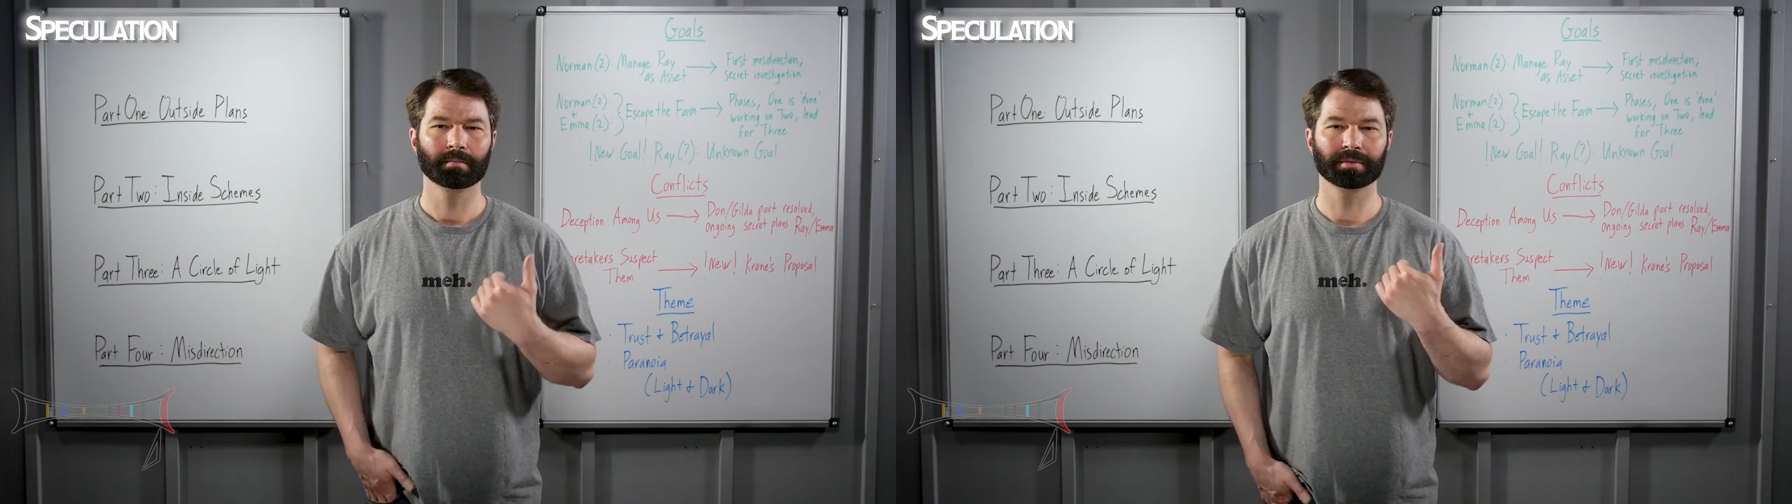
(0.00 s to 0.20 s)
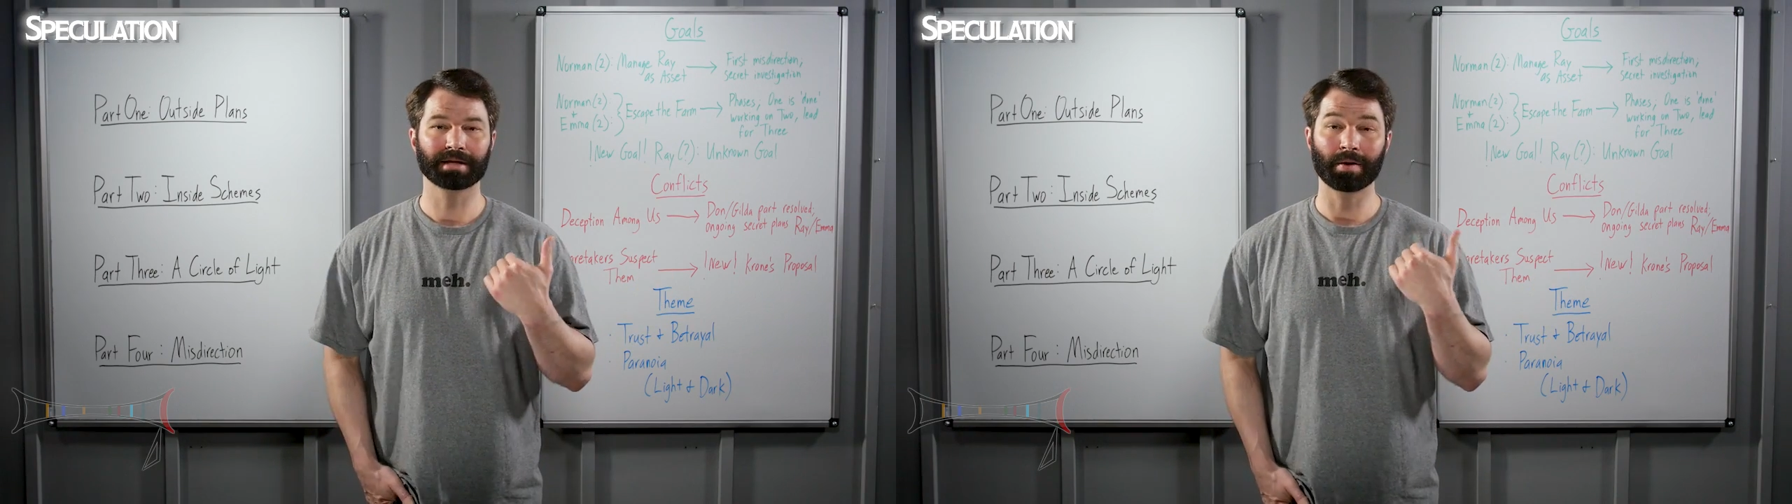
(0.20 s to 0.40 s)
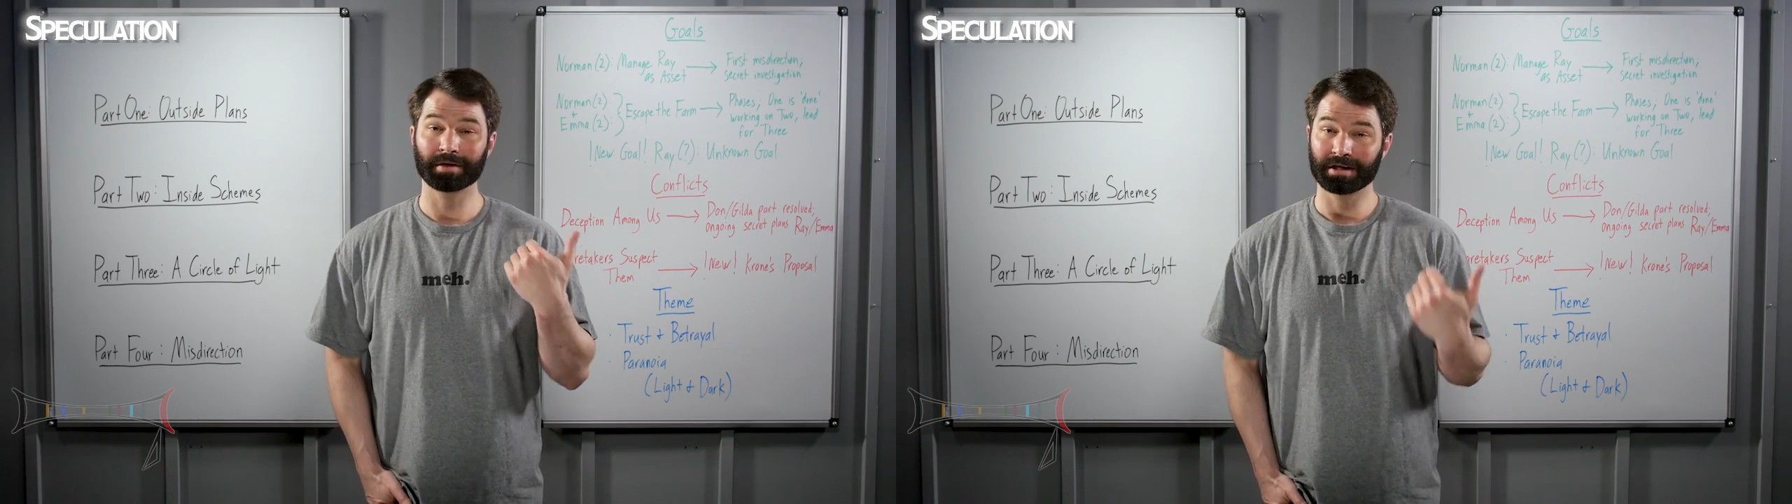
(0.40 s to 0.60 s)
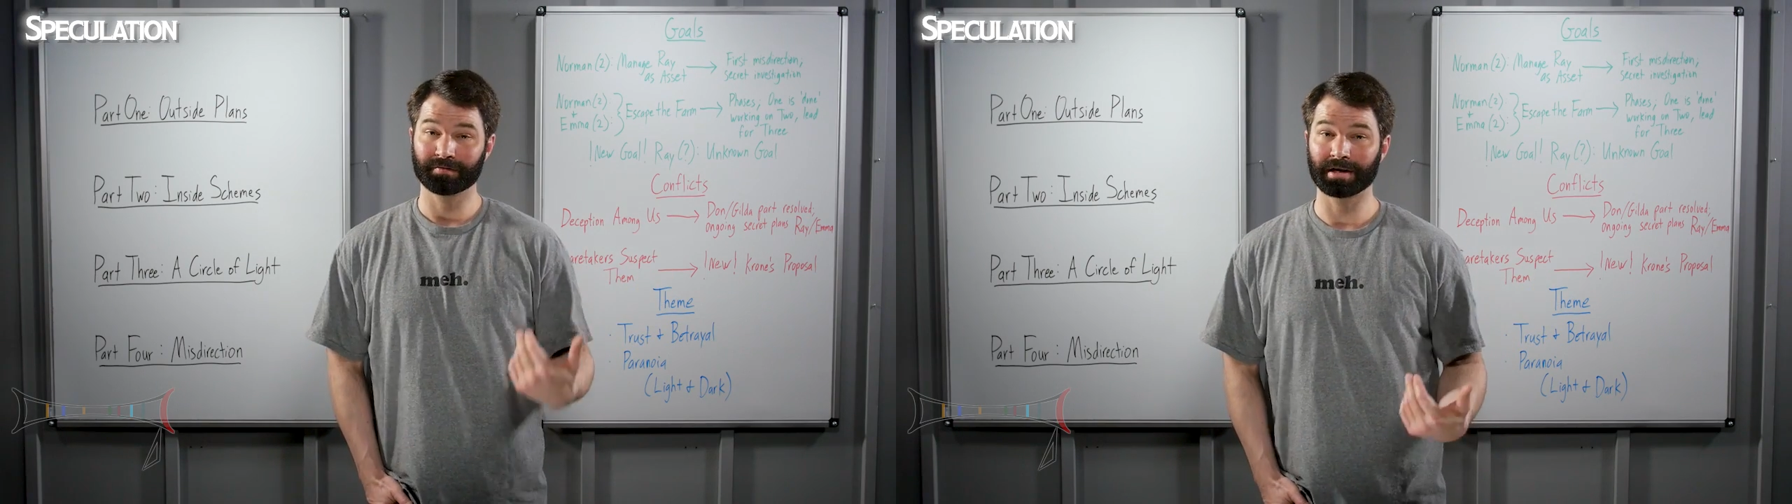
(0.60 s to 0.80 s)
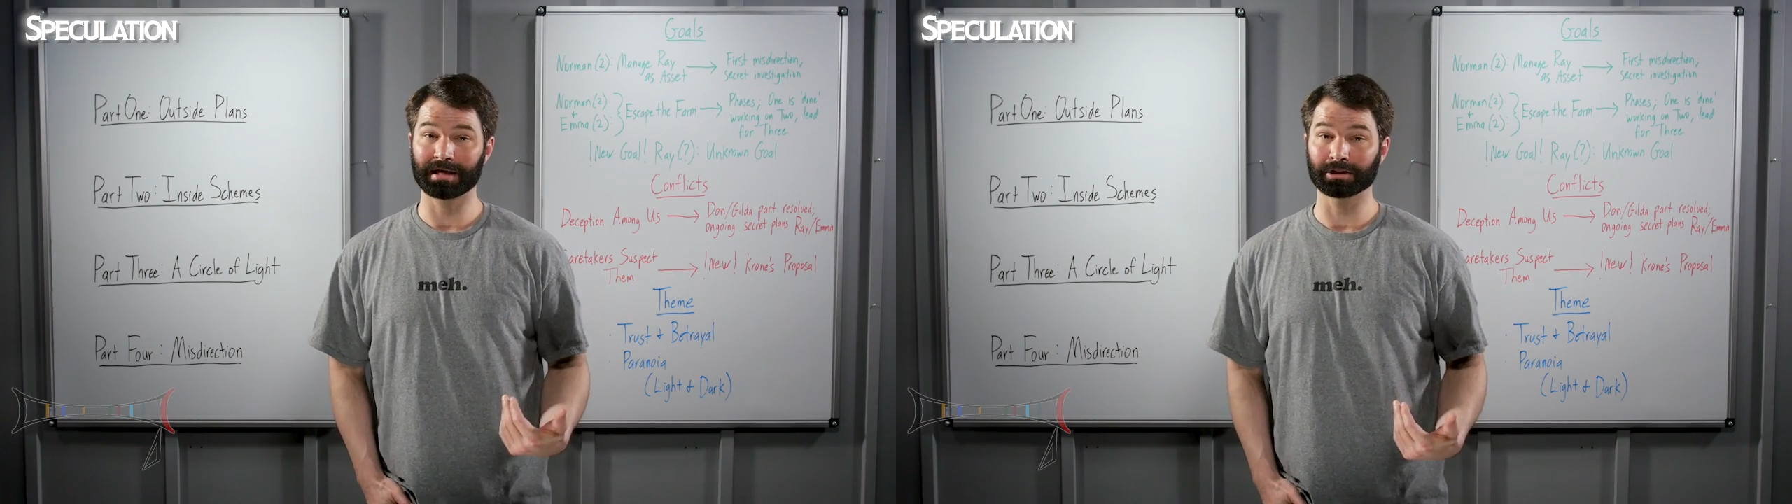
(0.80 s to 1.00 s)
but that would
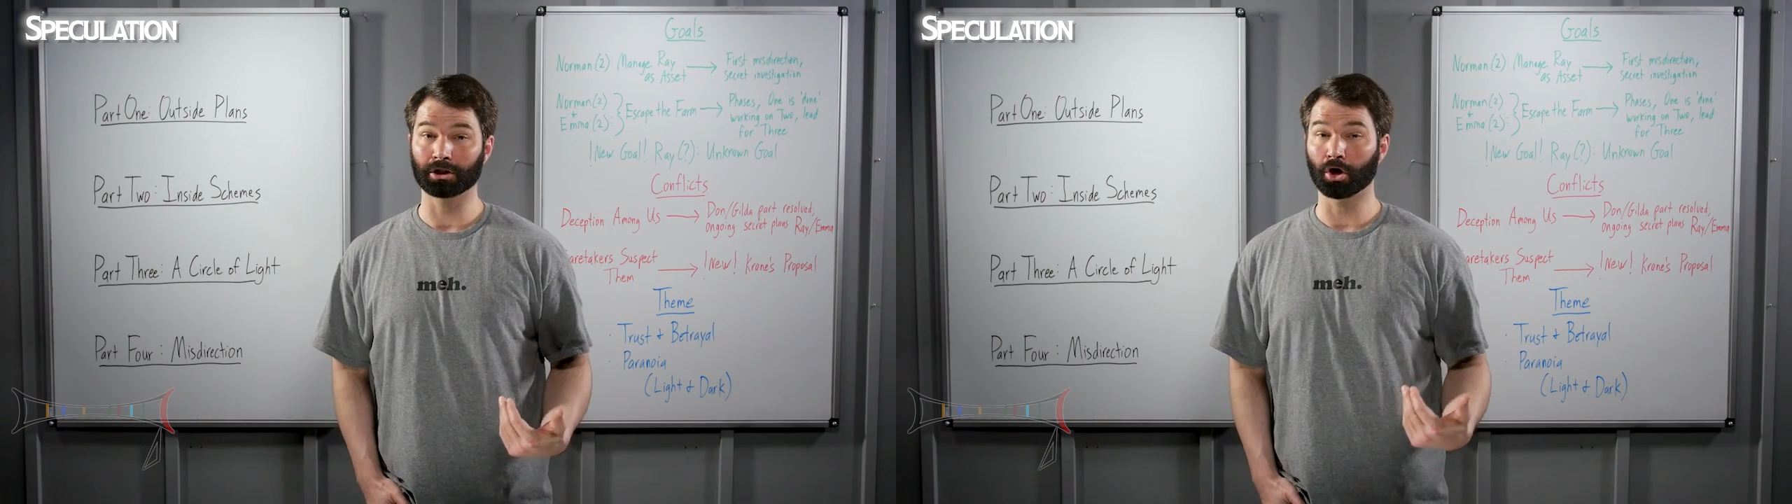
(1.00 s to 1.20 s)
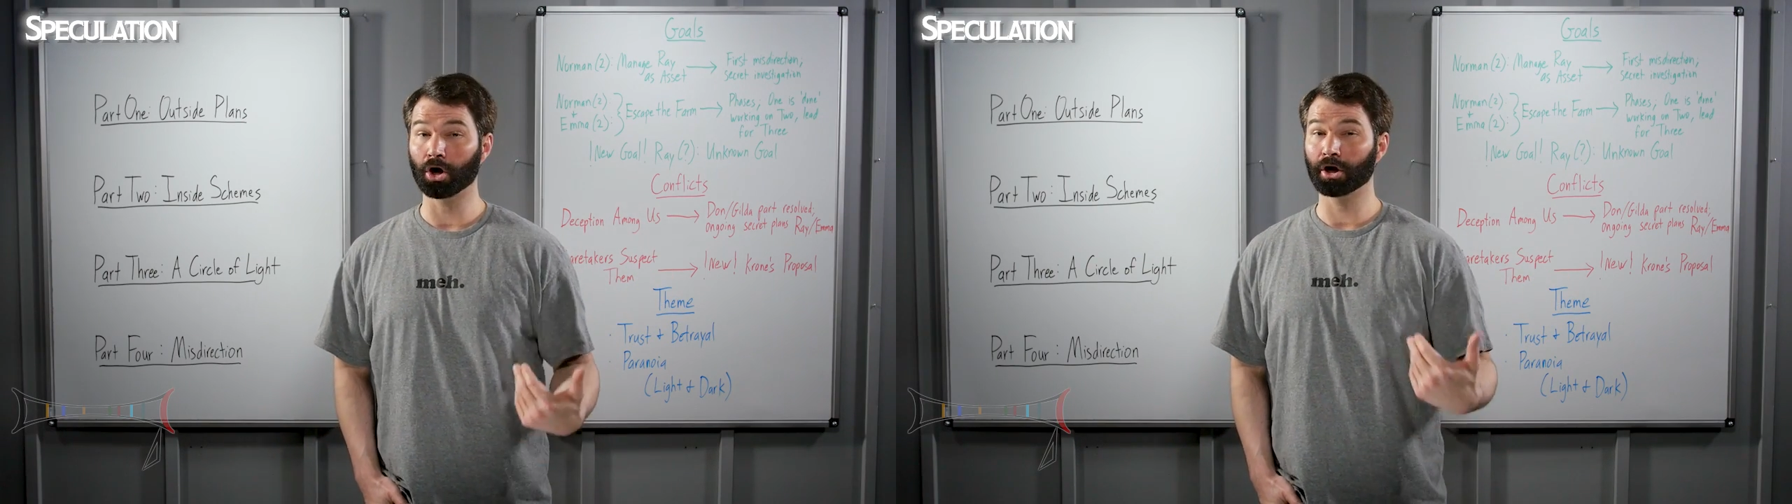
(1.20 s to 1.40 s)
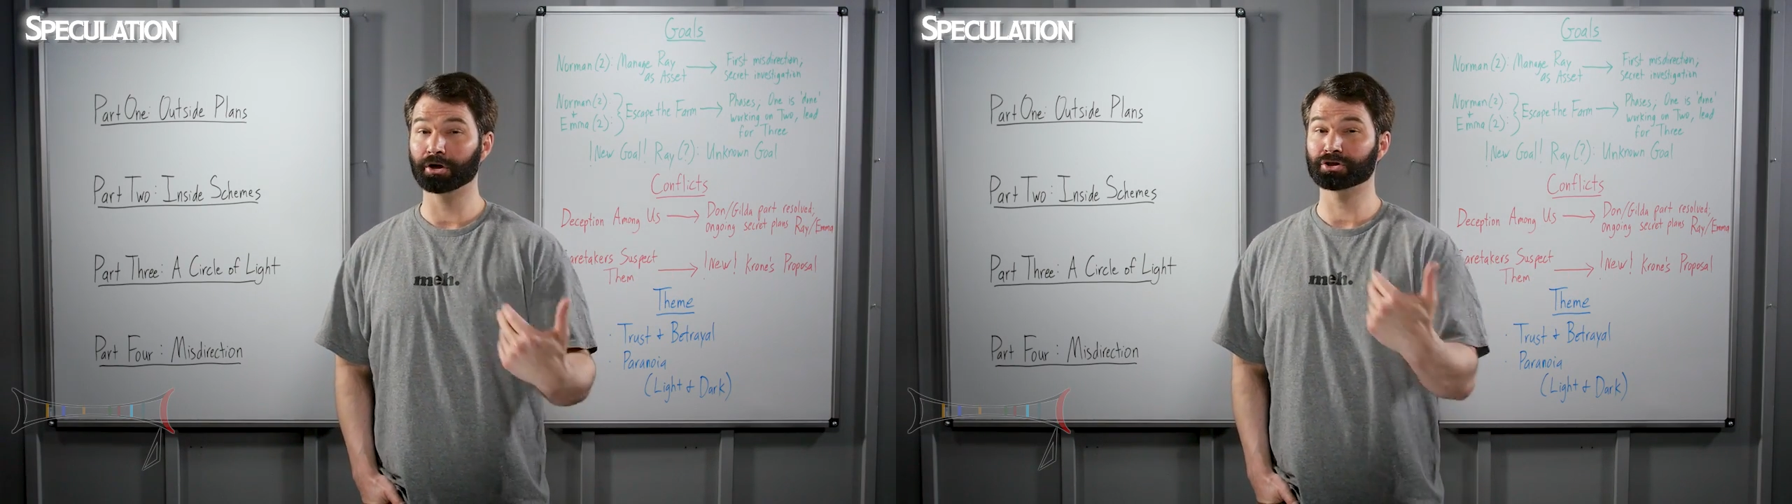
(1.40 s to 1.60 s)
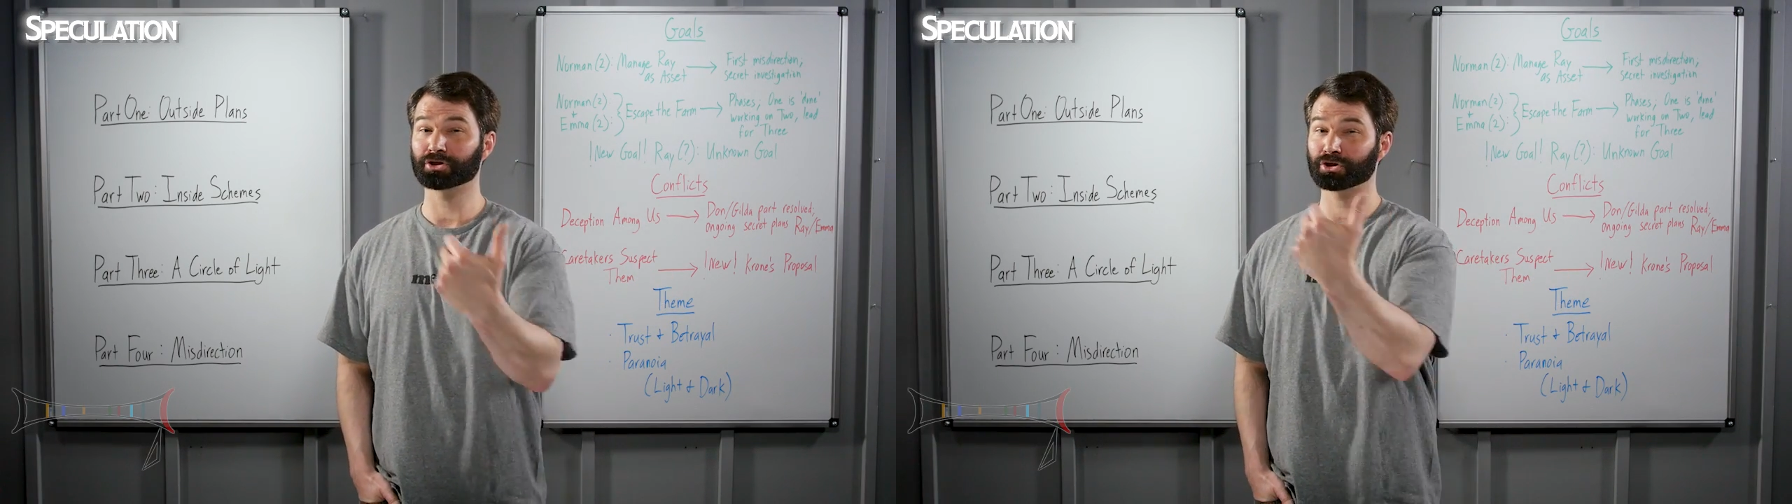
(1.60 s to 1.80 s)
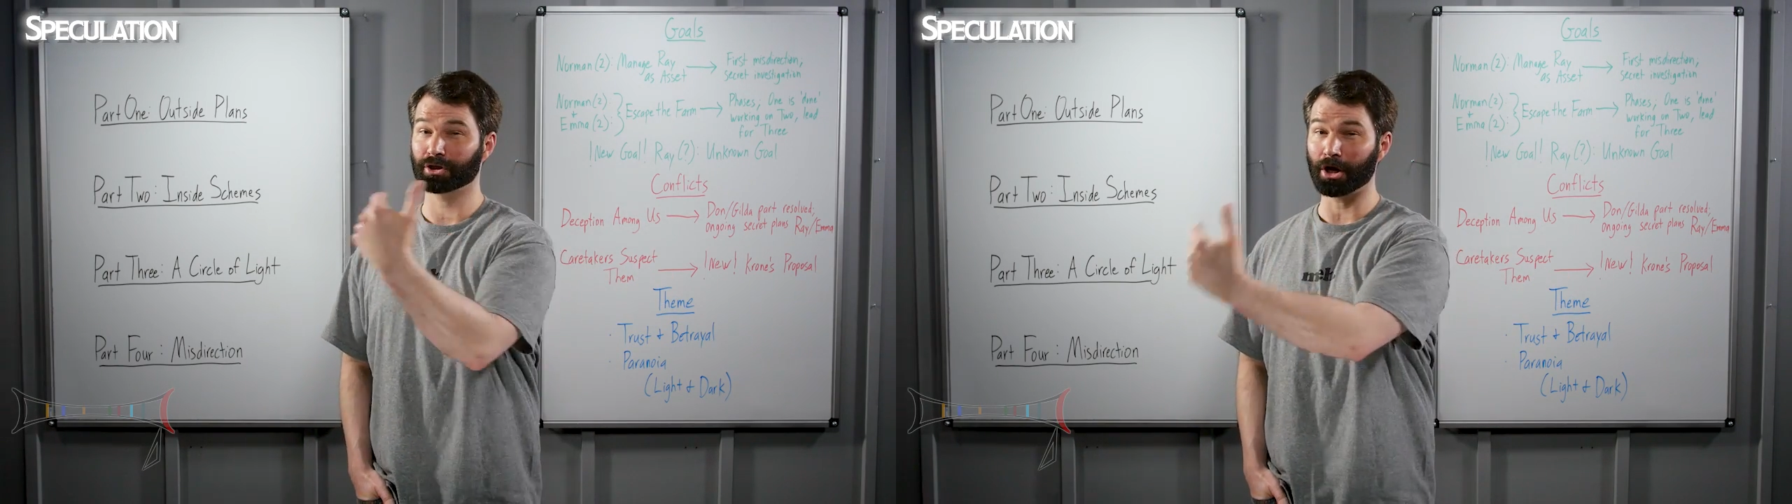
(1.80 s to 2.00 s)
give it a large
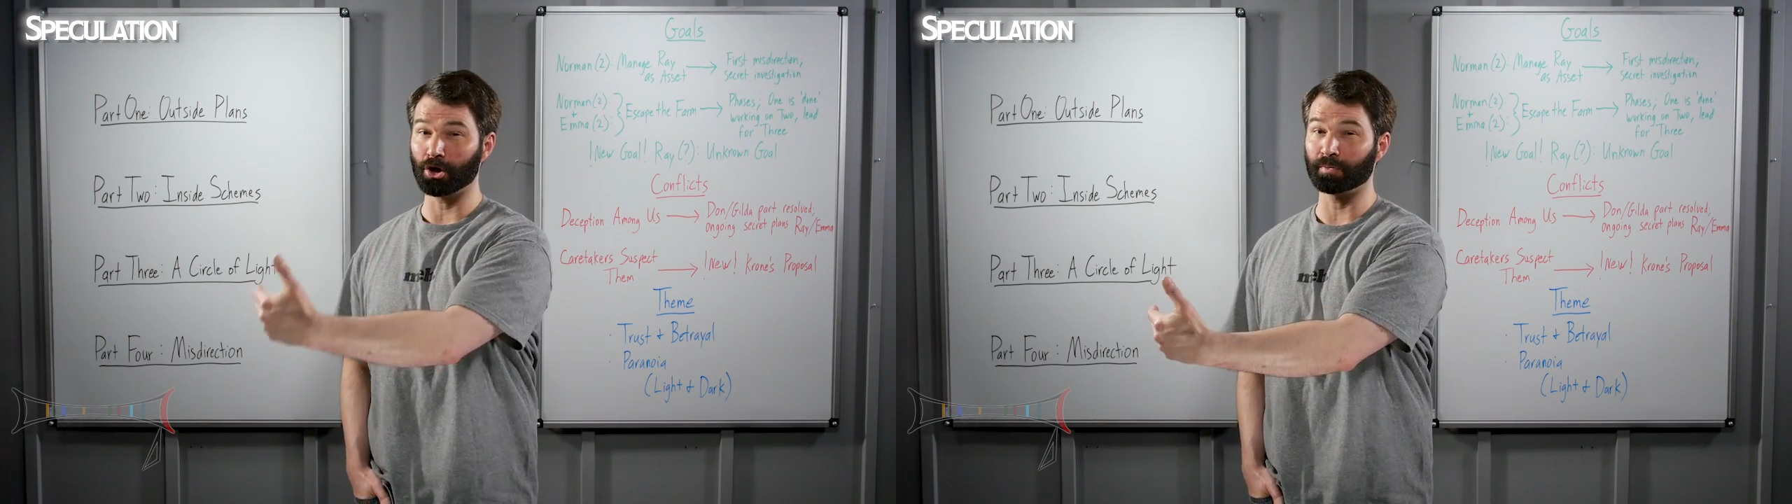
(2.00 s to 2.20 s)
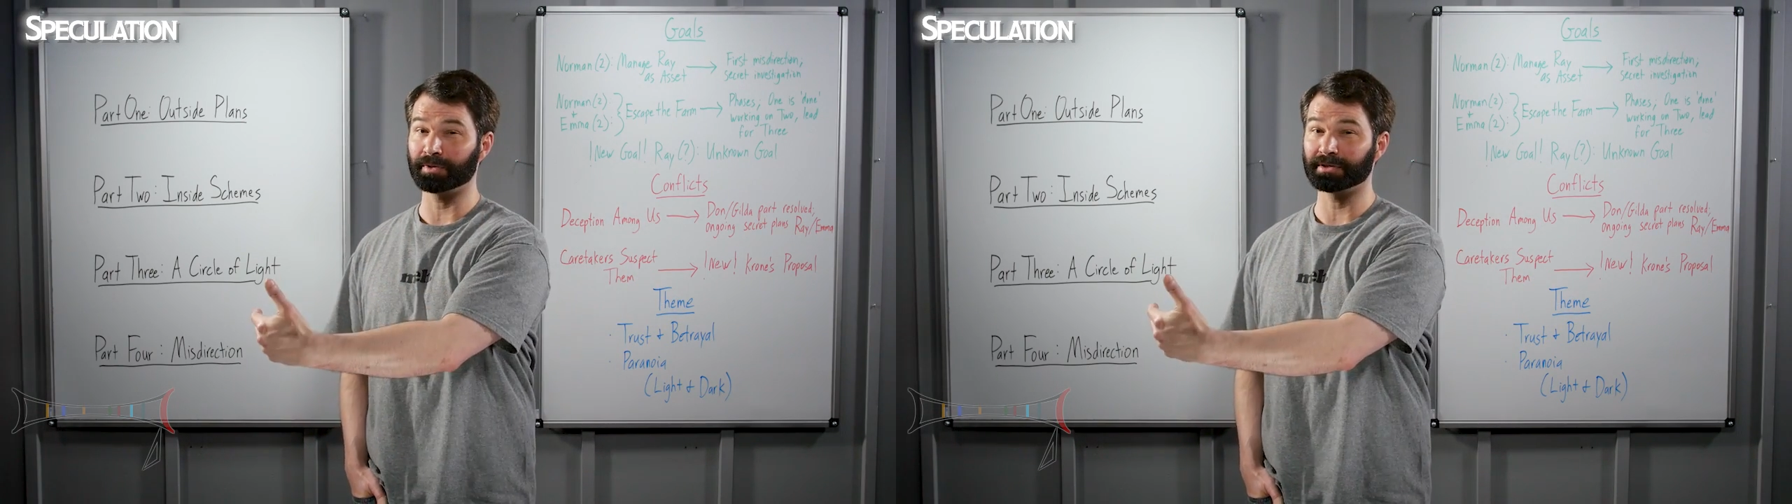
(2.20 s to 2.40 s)
scope